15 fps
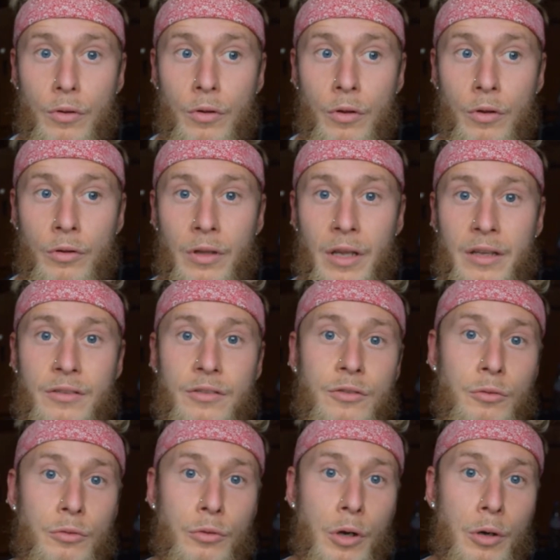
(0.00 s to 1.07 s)
unless
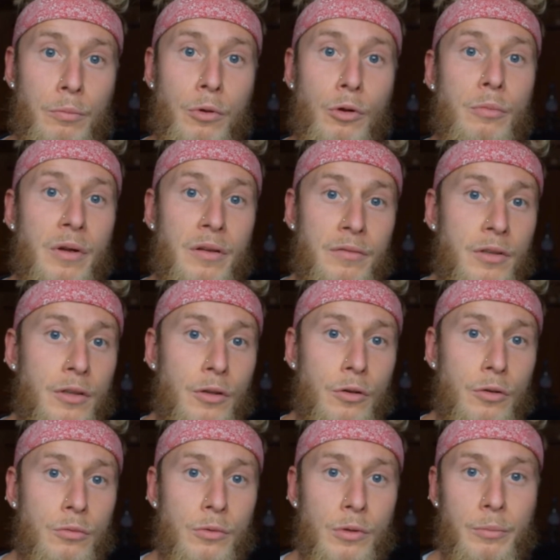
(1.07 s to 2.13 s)
to upload my
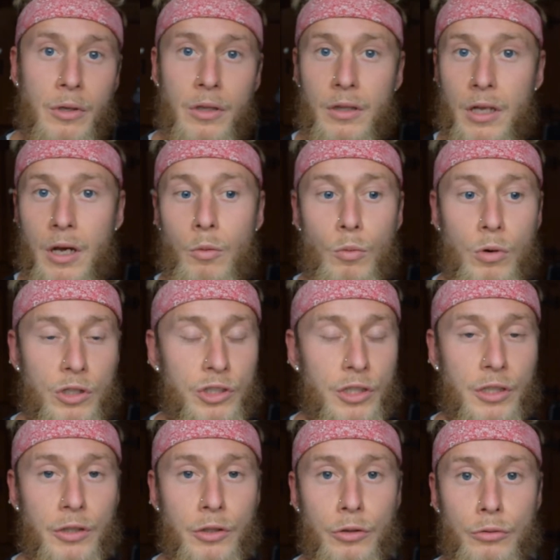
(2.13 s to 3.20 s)
video but not
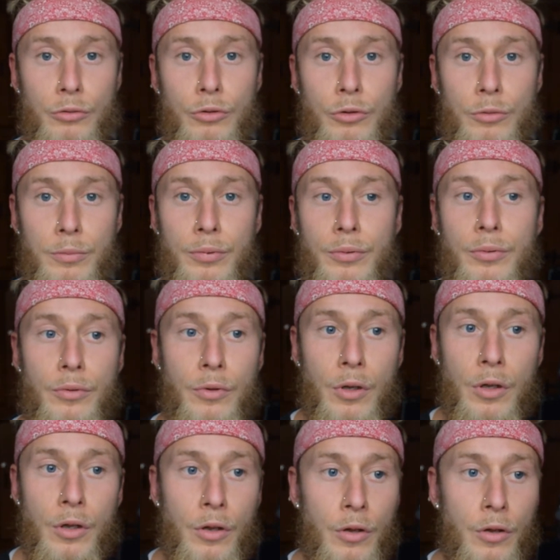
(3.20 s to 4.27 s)
watching YouTube
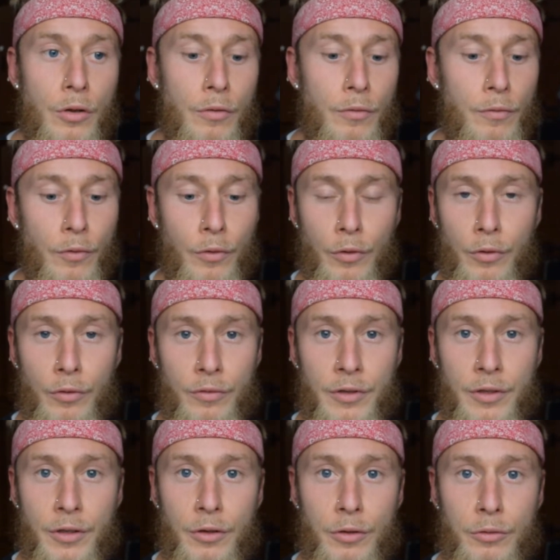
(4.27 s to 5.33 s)
for
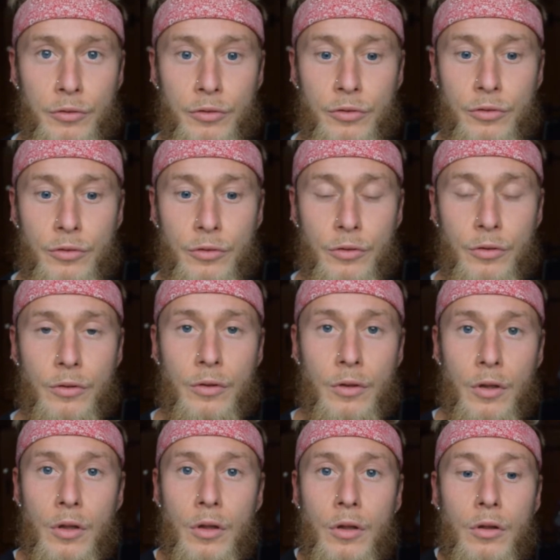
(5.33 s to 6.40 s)
videos
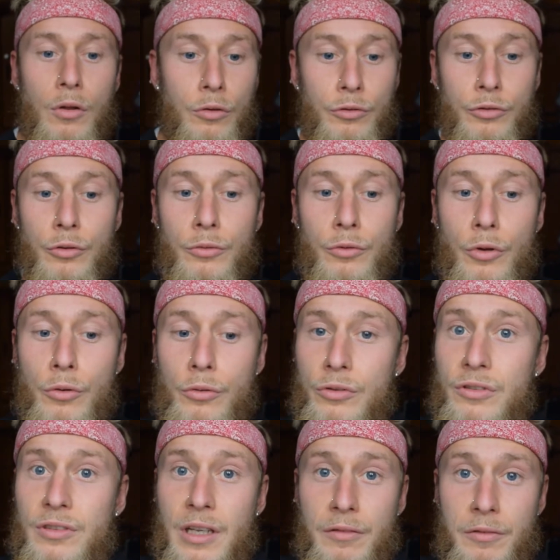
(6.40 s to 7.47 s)
also no
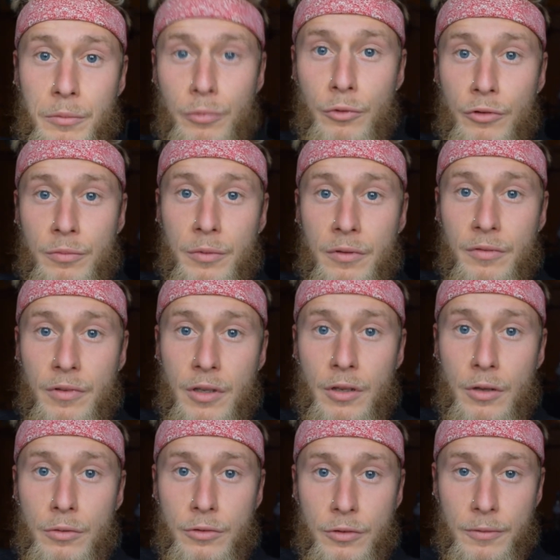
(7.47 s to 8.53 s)
self-improvement
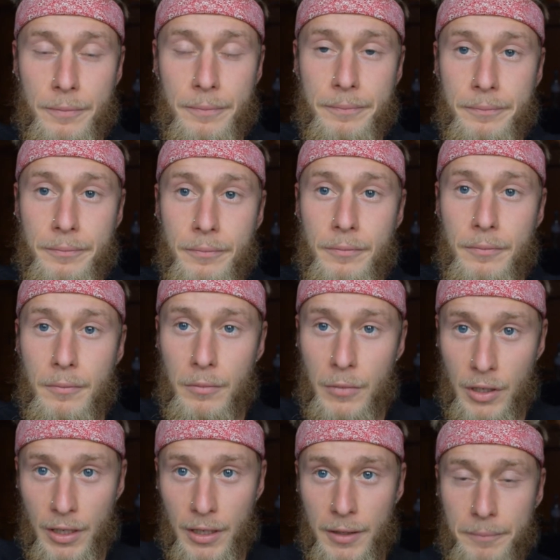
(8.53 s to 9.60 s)
videos
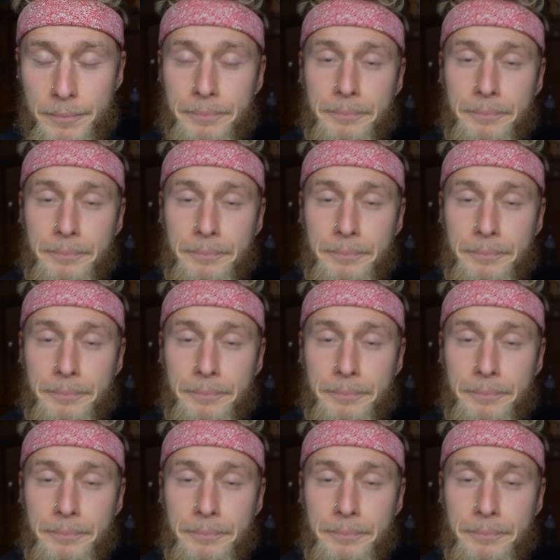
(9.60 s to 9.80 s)
but yeah